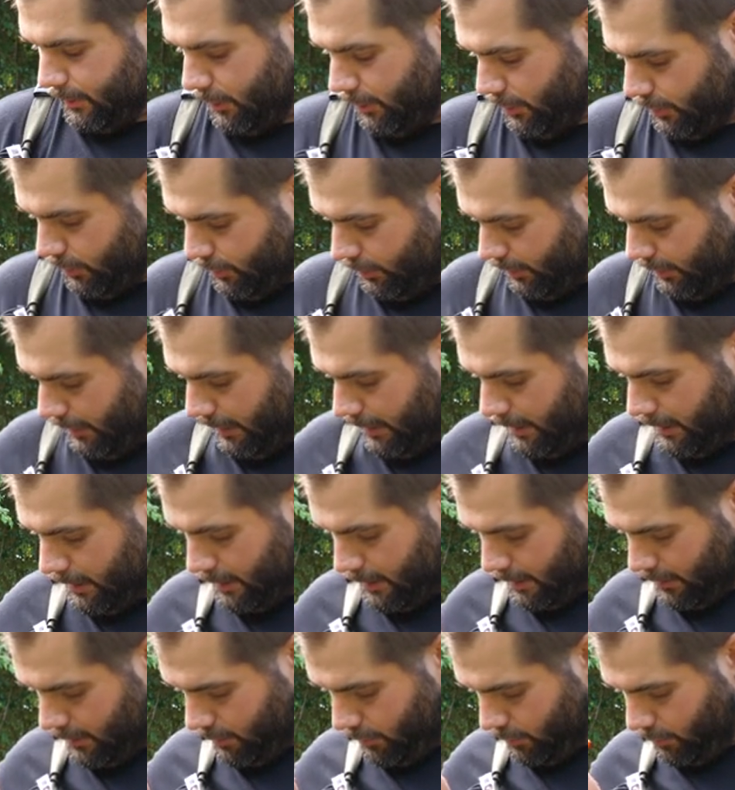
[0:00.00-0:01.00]
to your tree
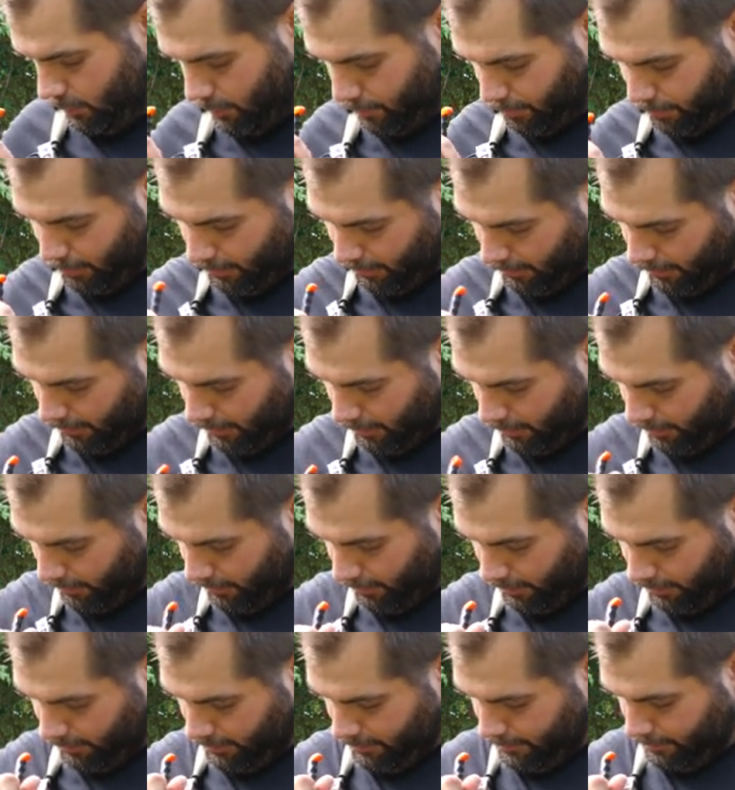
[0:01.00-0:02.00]
you can put it on
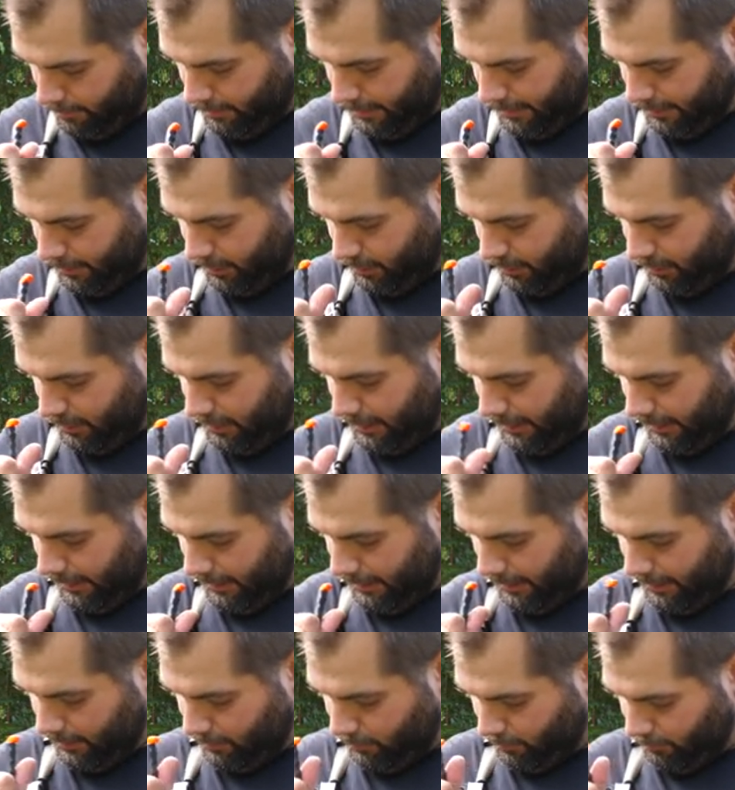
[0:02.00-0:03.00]
there by just
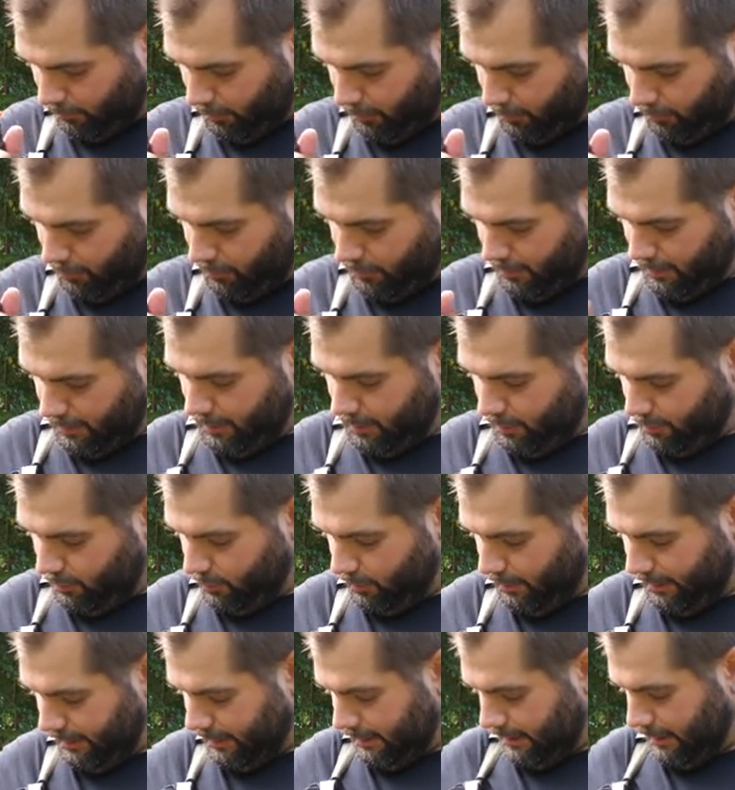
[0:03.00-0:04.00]
sticking it through
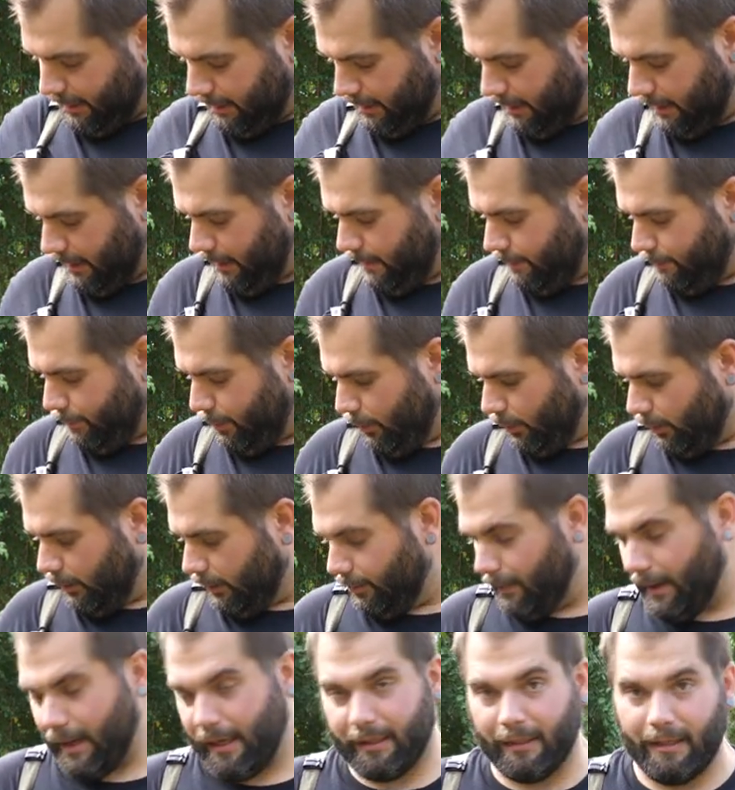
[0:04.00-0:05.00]
twisting and
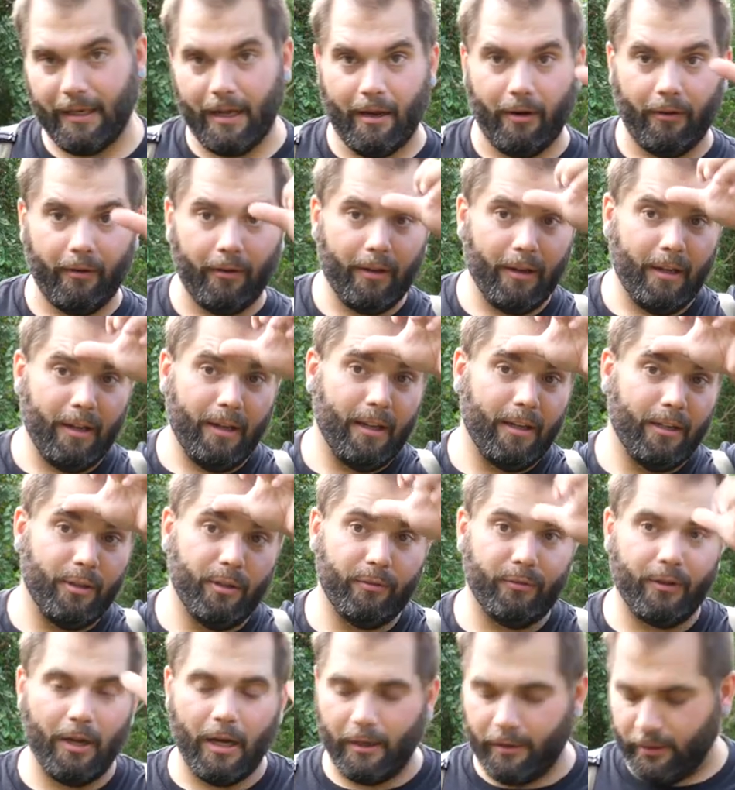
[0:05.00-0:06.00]
pulling back down and
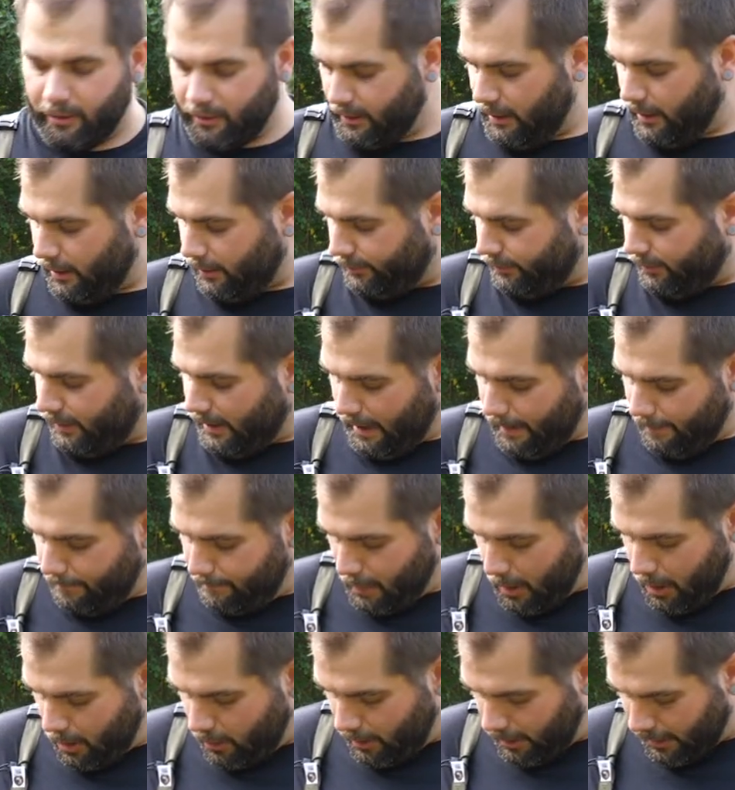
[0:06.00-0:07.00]
you've got yourself a
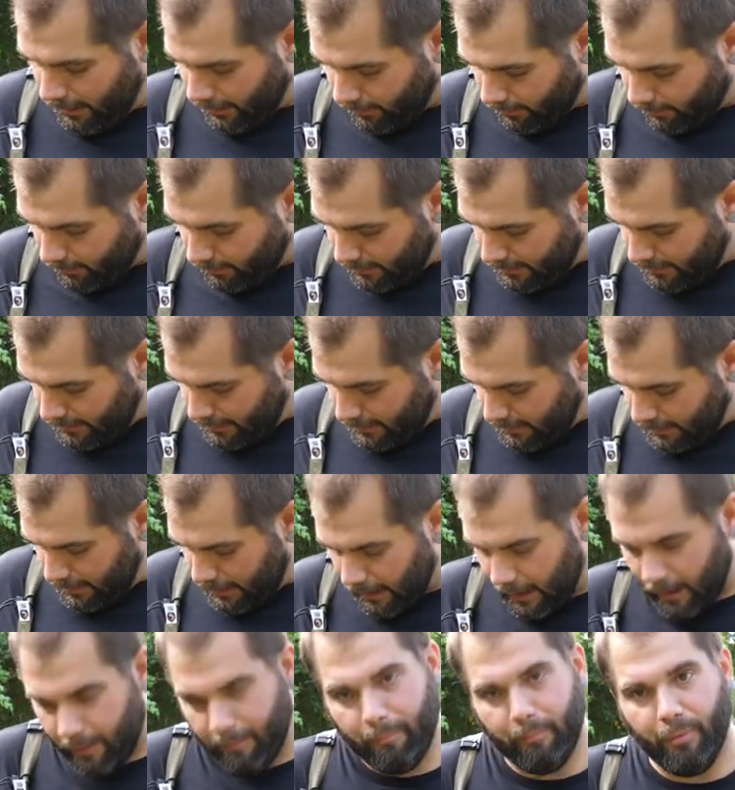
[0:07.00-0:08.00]
bow hanger
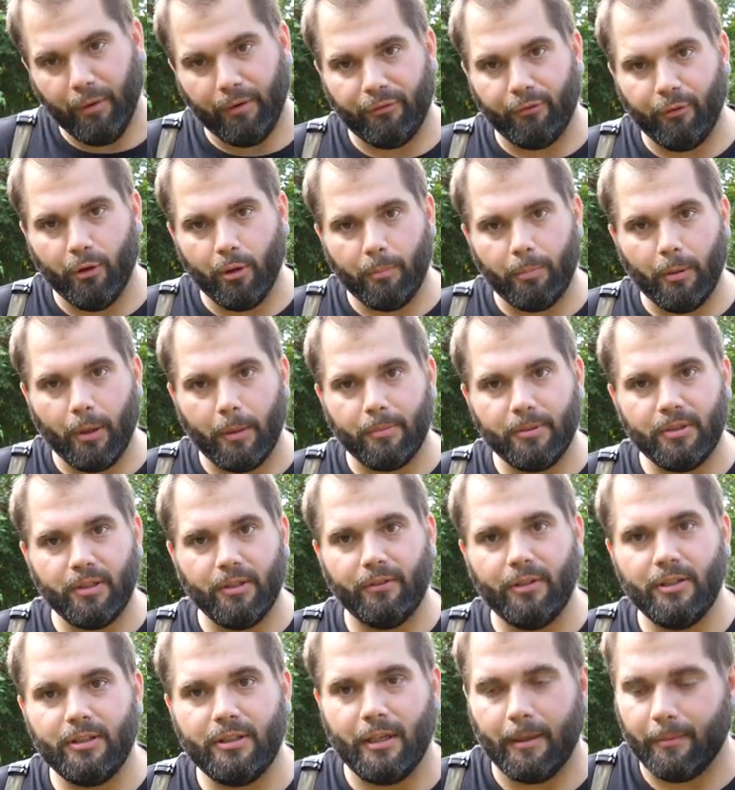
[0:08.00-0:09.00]
uh, but for the purpose
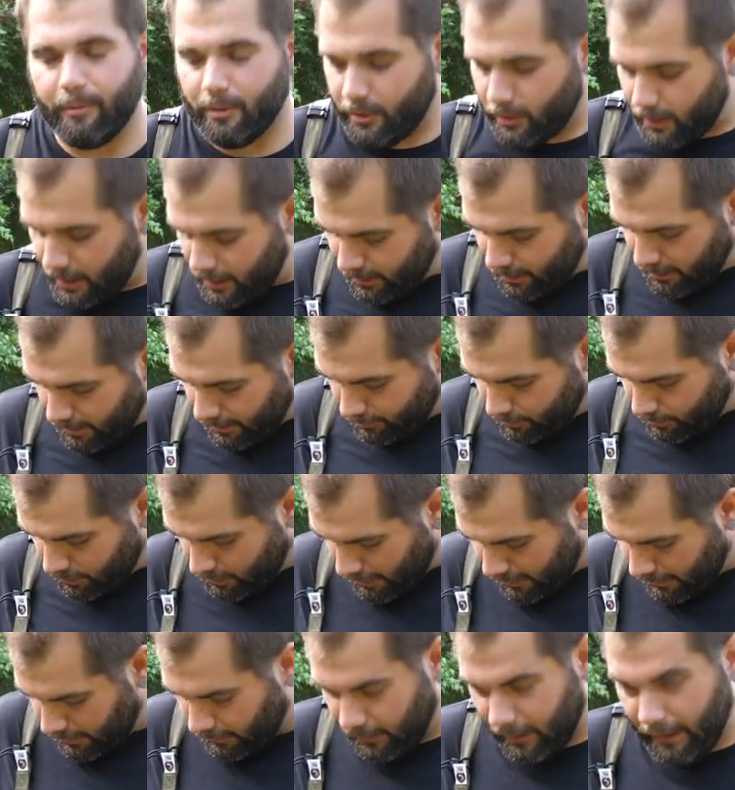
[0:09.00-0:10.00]
of this demonstration I'm just
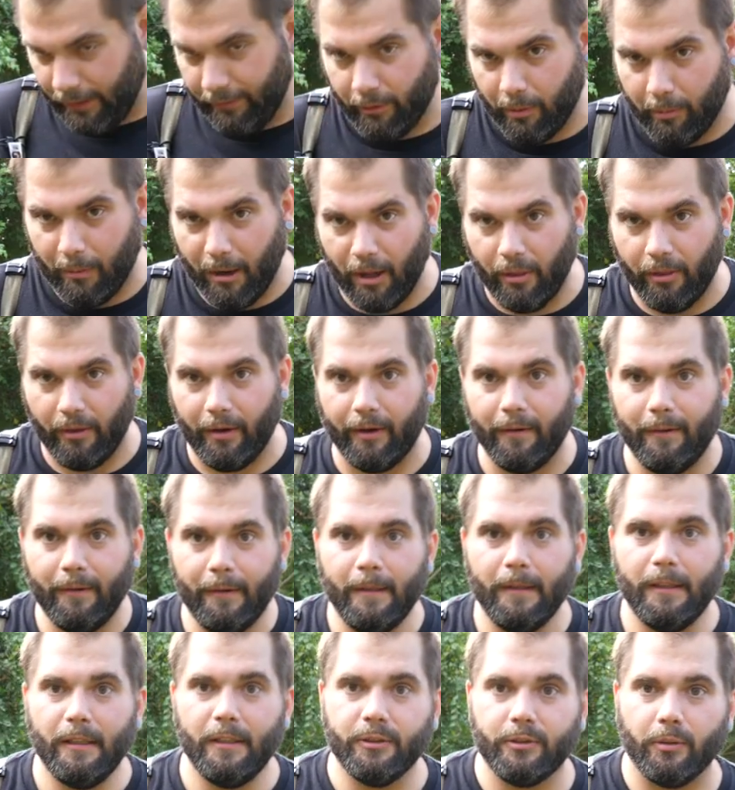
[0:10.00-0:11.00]
kind of leaving them on there
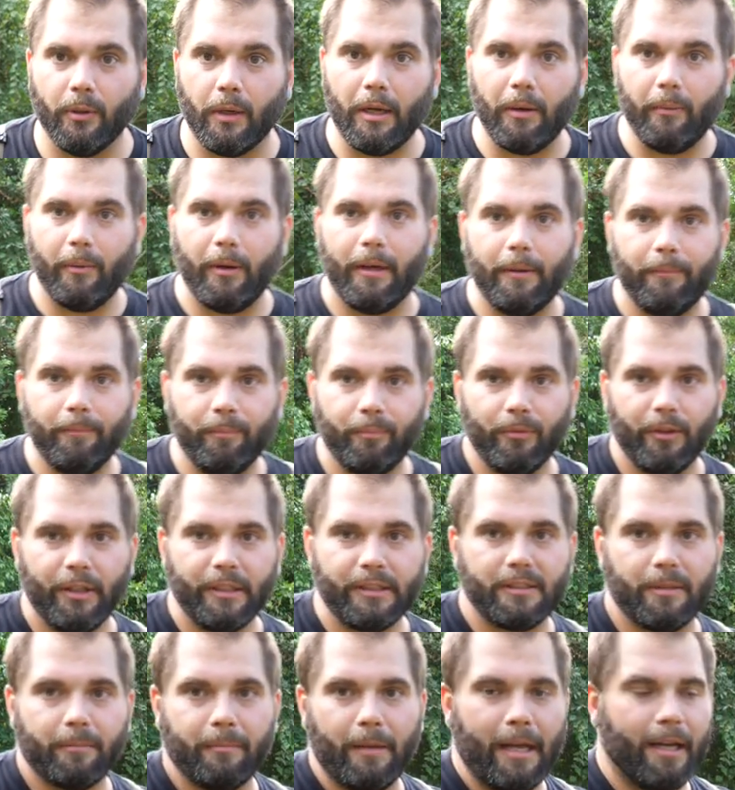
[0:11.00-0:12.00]
so anyway
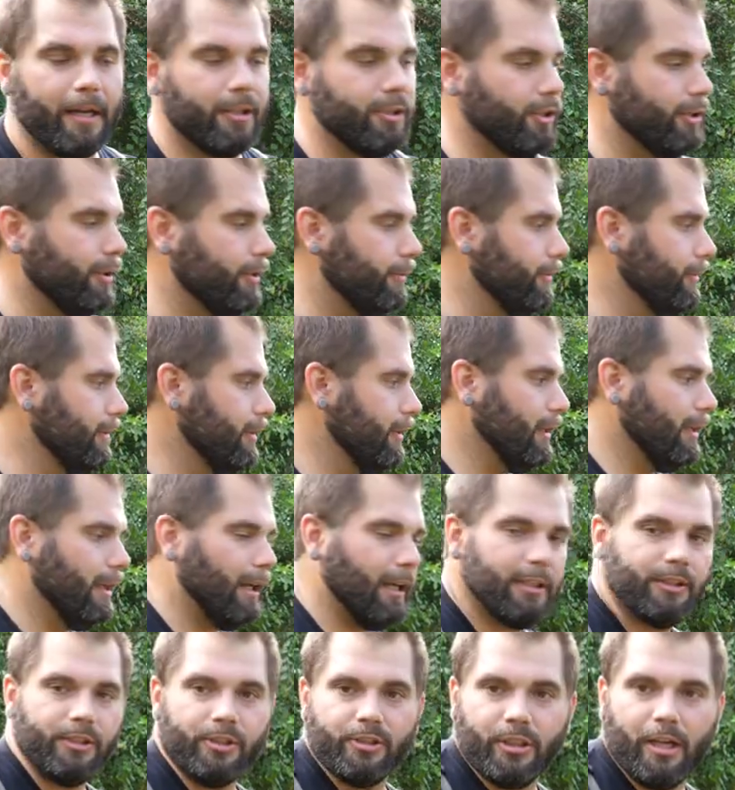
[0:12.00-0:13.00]
let's imagine
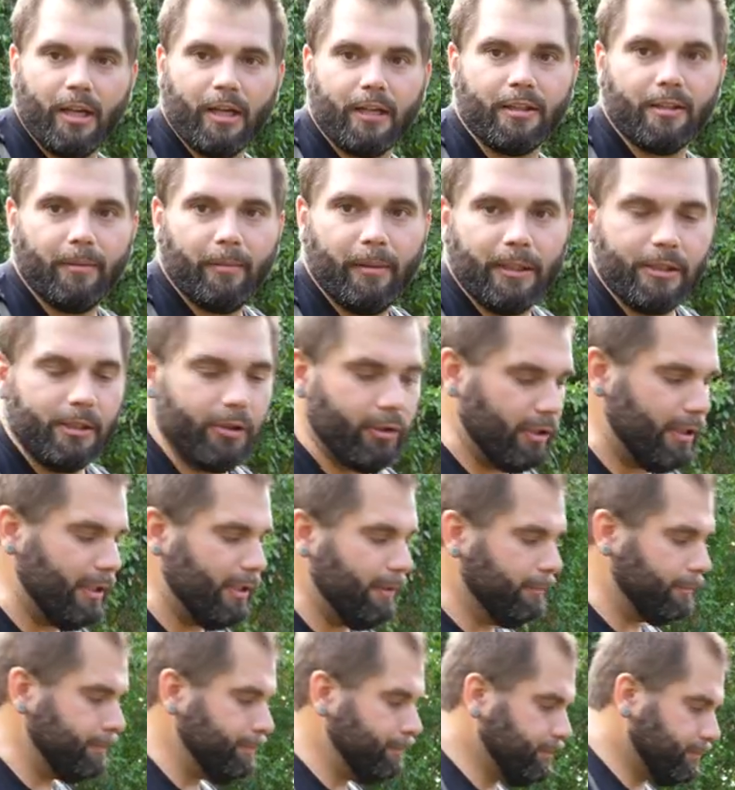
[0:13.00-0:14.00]
I just got to my tree